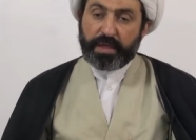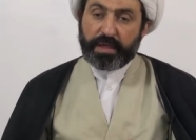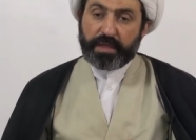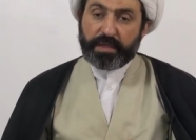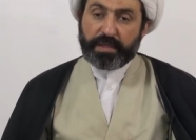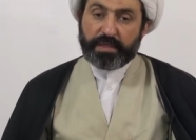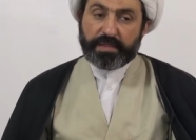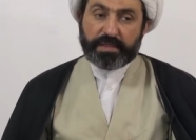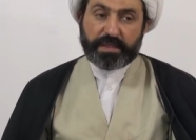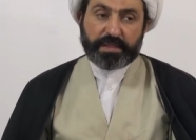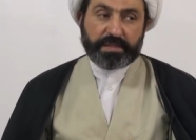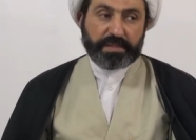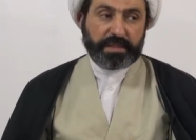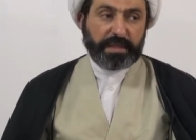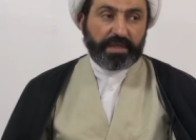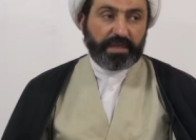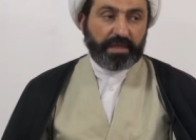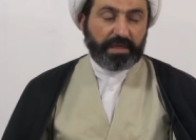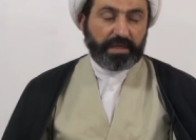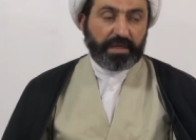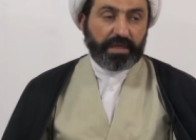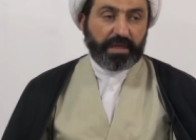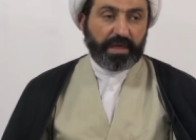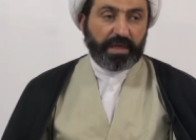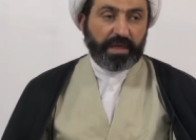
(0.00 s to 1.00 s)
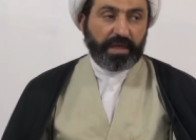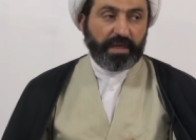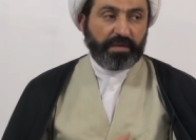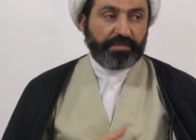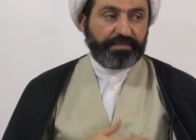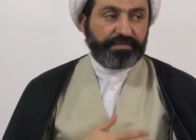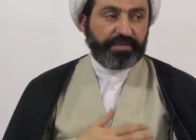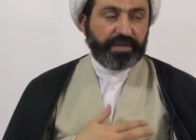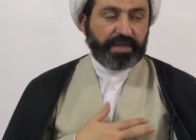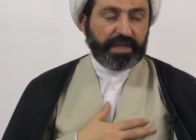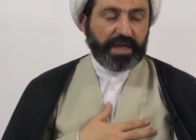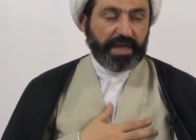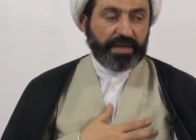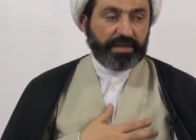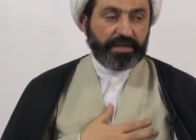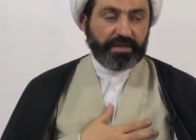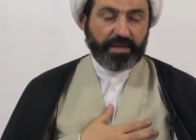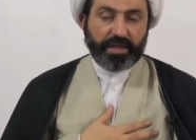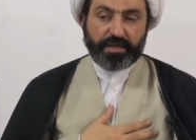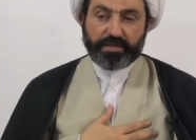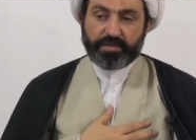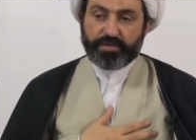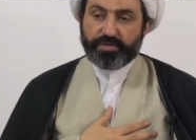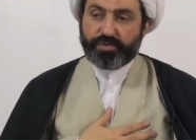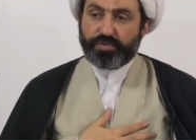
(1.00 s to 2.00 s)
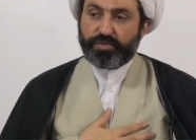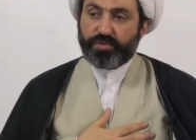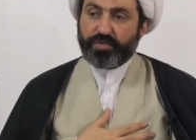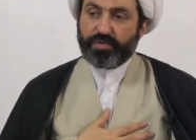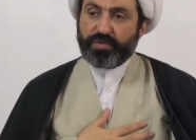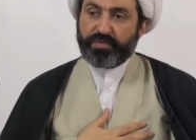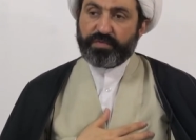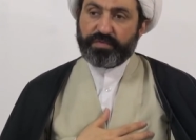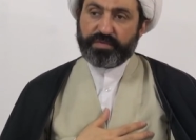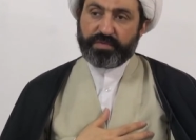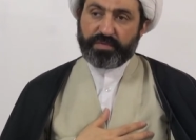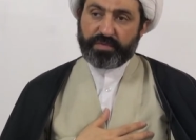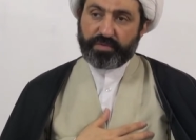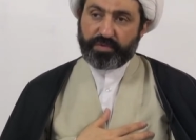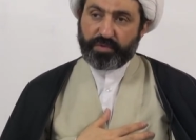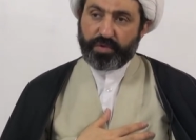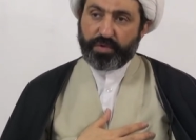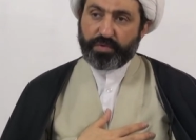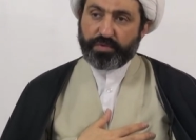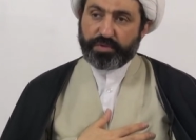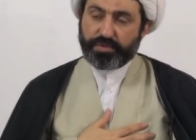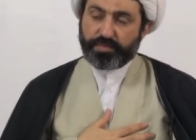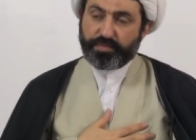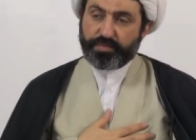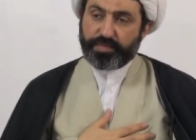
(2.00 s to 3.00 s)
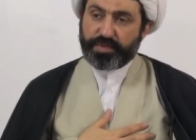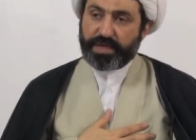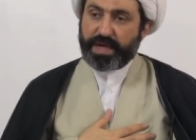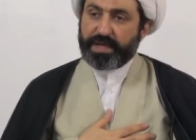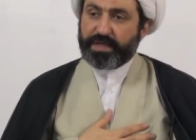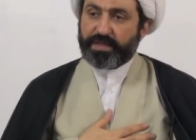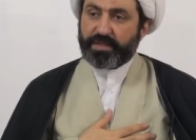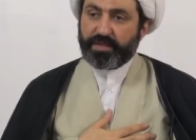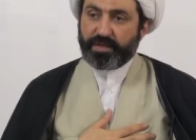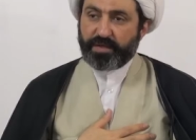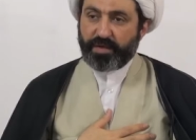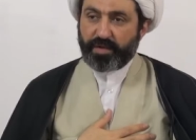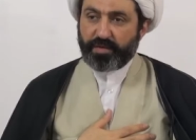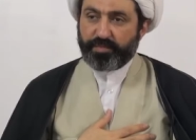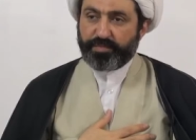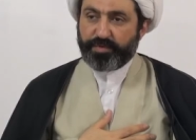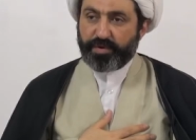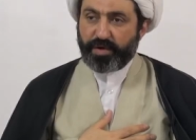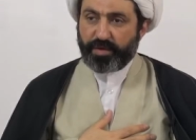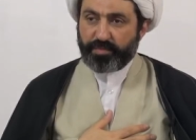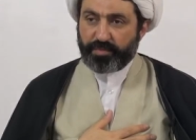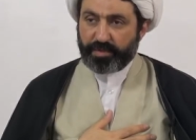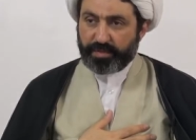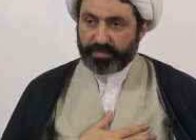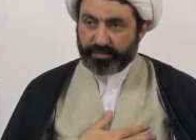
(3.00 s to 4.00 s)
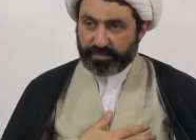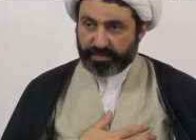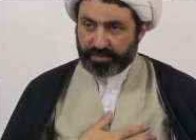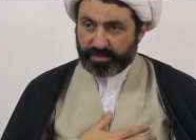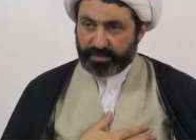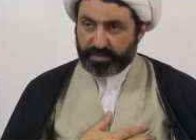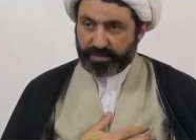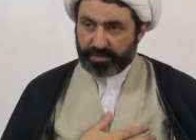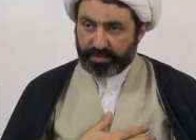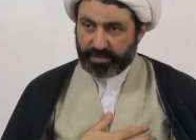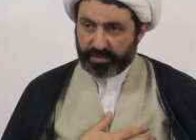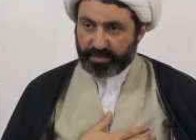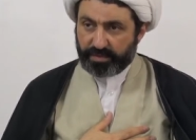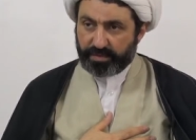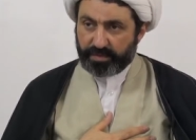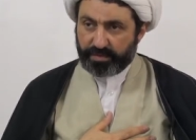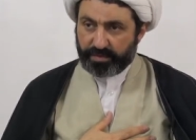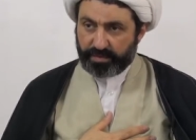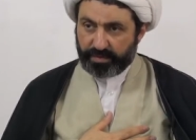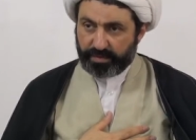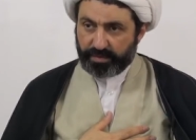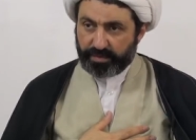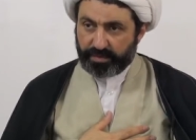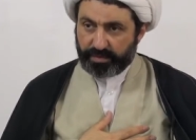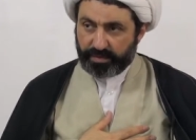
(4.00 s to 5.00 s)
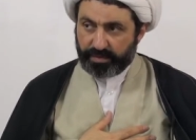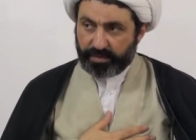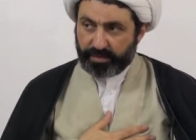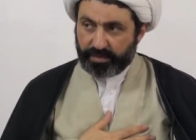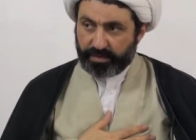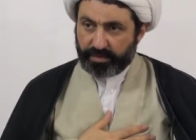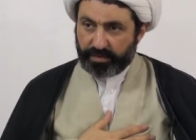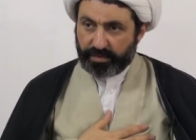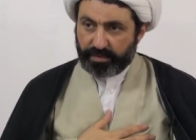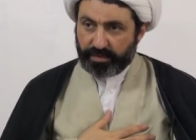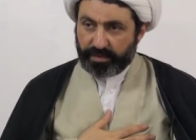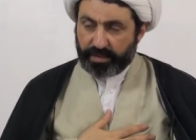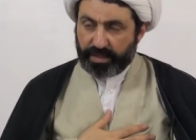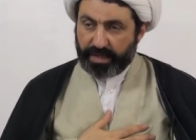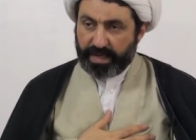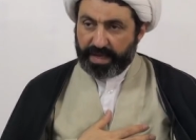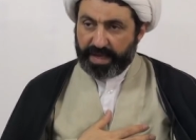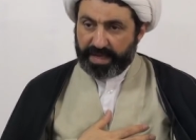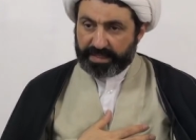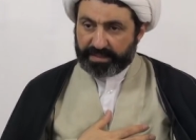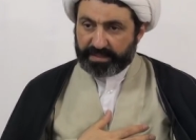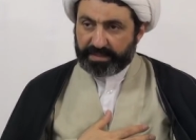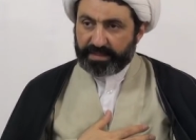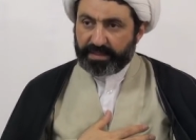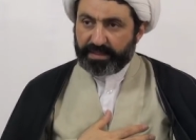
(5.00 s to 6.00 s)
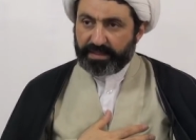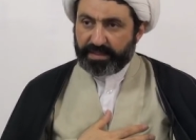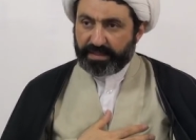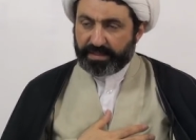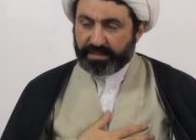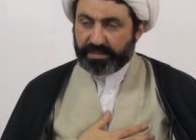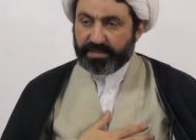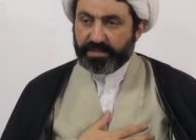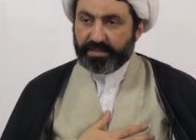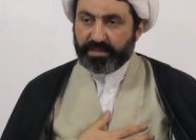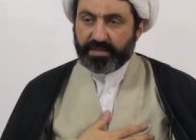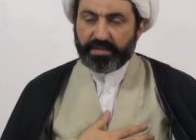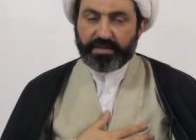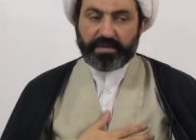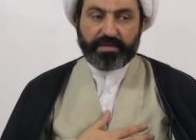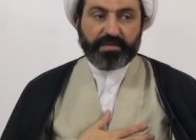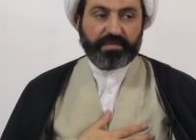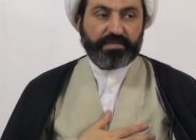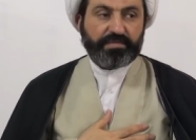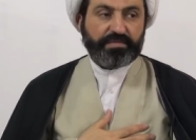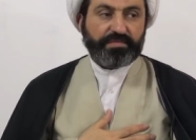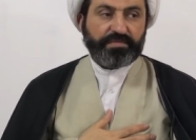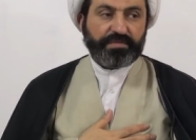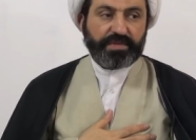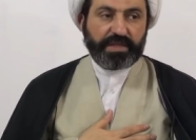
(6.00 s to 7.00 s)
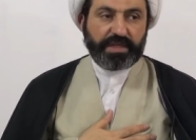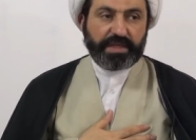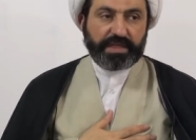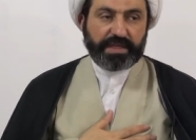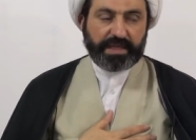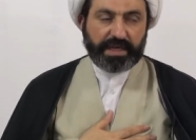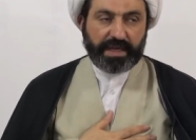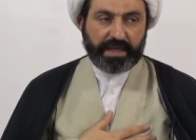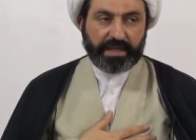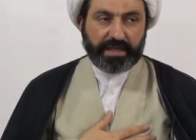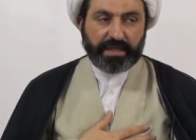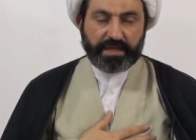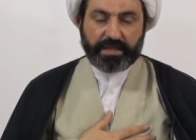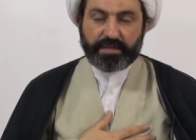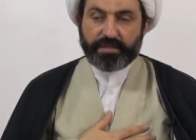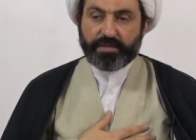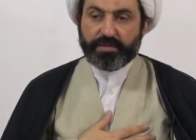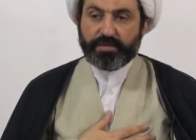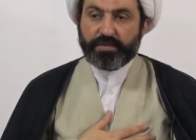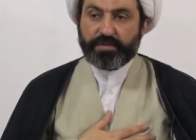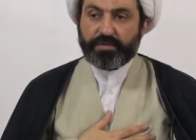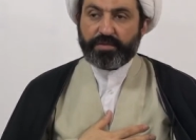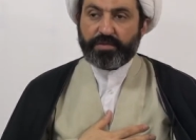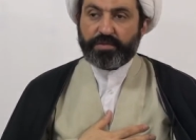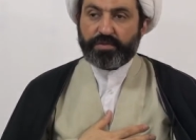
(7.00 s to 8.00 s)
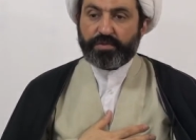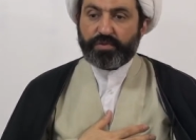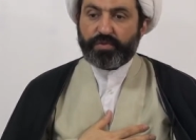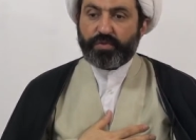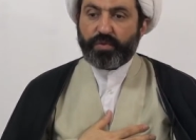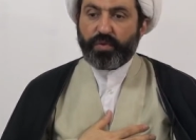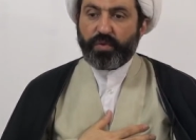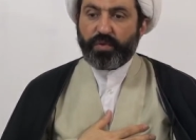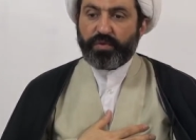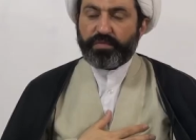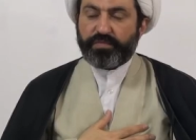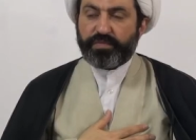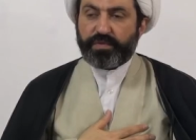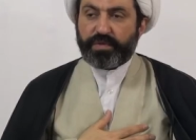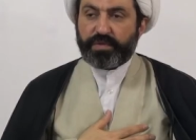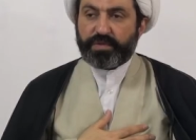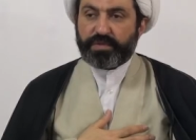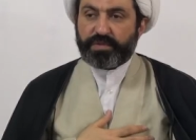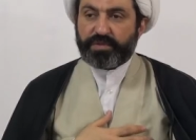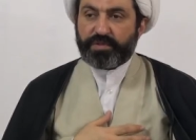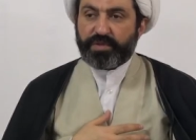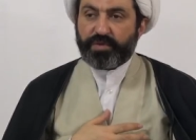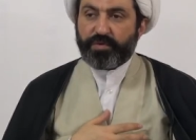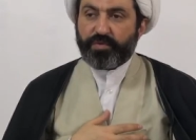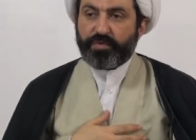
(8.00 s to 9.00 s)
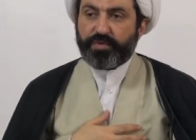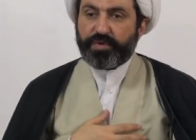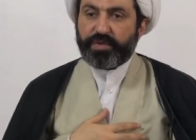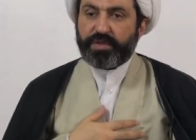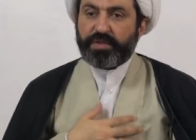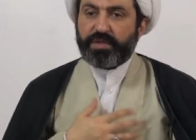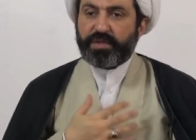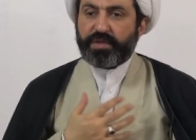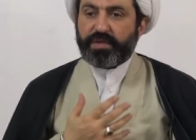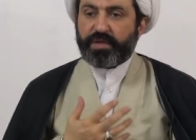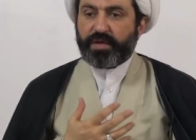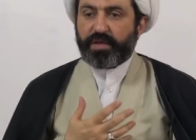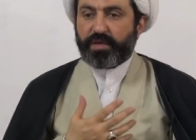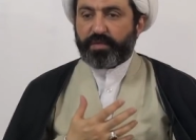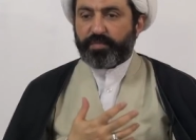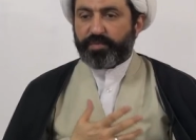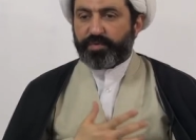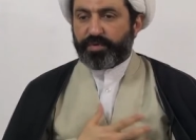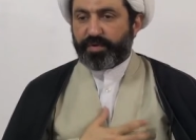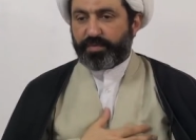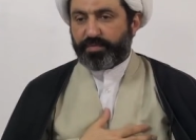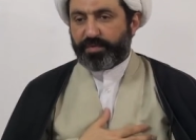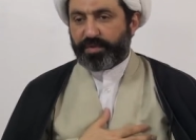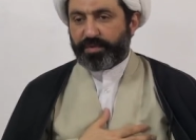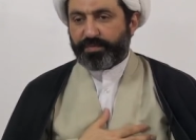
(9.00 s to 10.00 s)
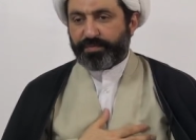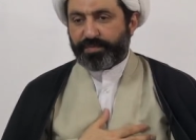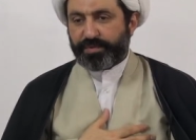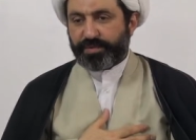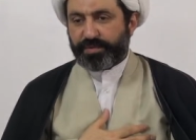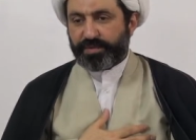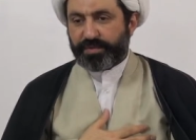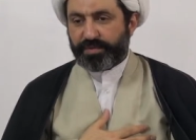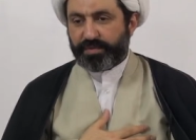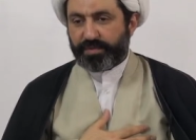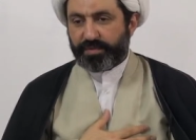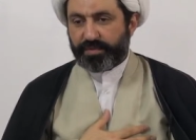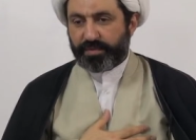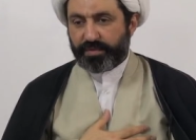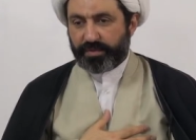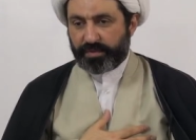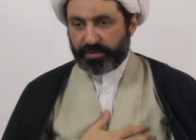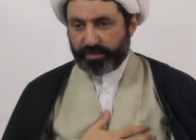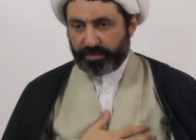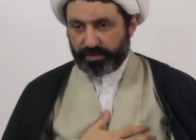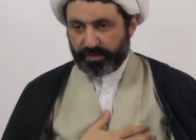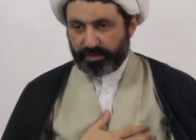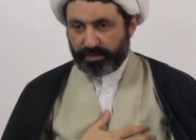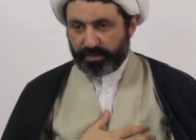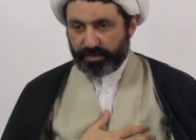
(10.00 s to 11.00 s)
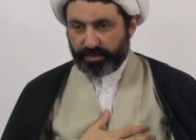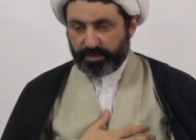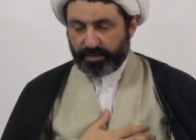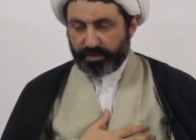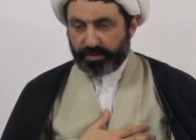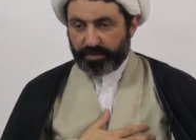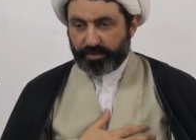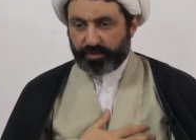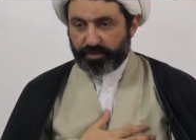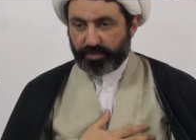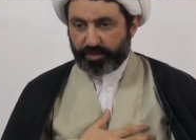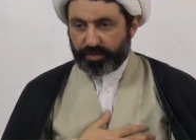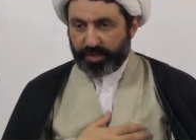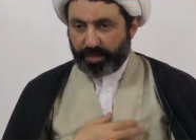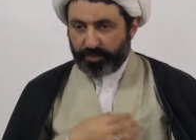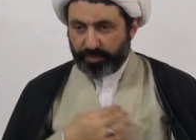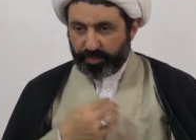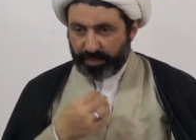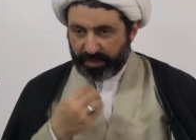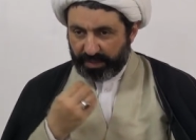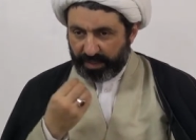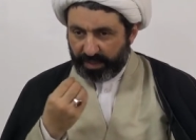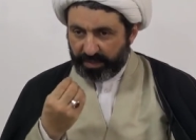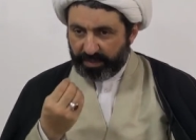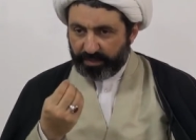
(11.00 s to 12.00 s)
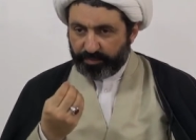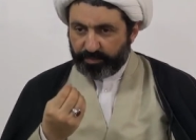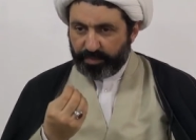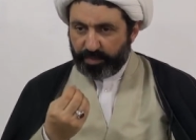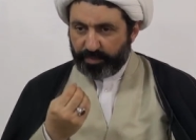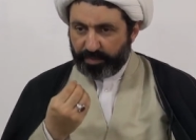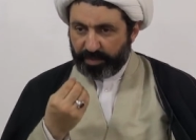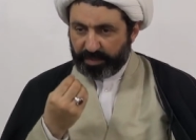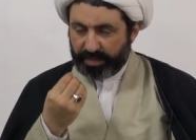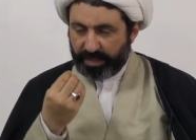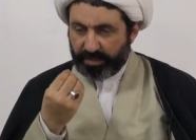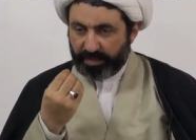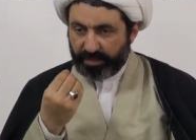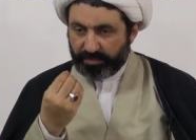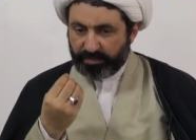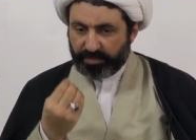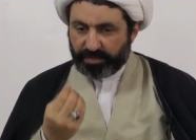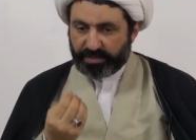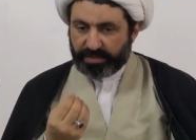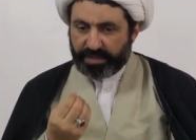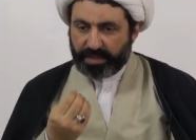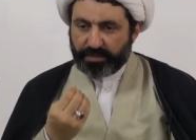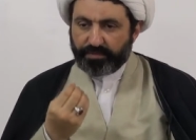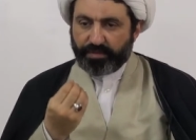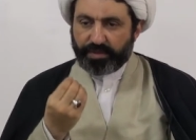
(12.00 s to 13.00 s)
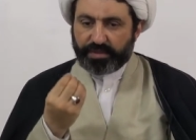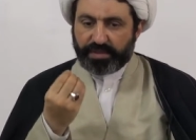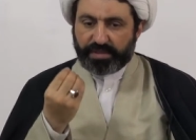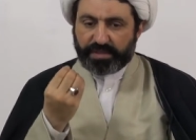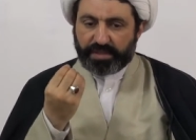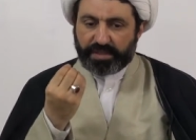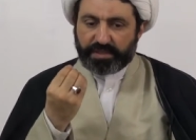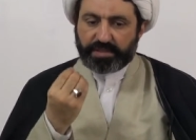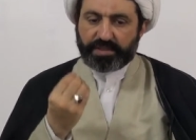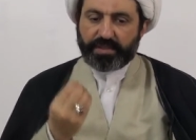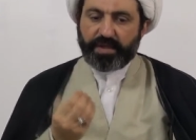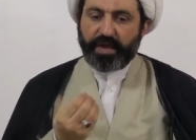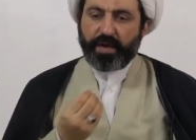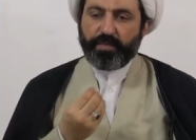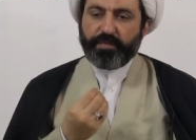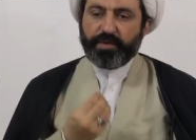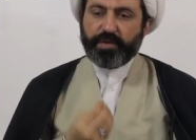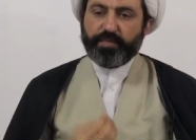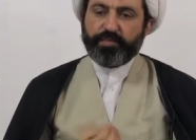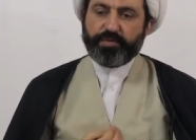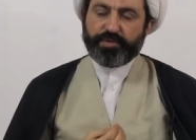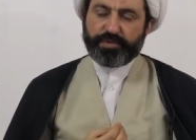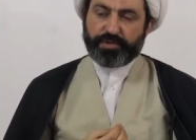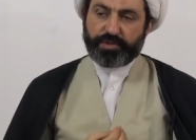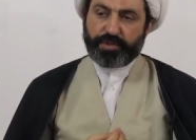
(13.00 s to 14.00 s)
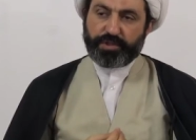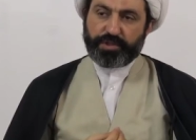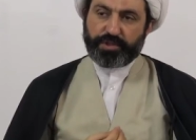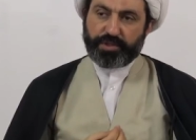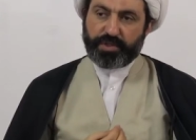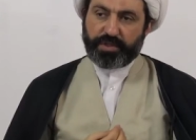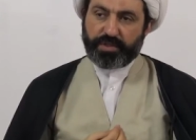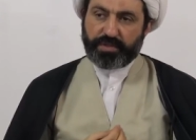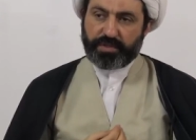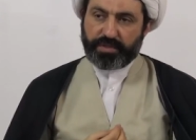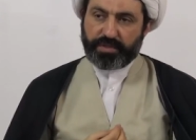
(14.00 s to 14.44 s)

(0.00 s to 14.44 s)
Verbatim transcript: He says, if we cannot solve those practical problems, at least we can solve theoretical problems mm. so that can, people can understand what is Islamic position.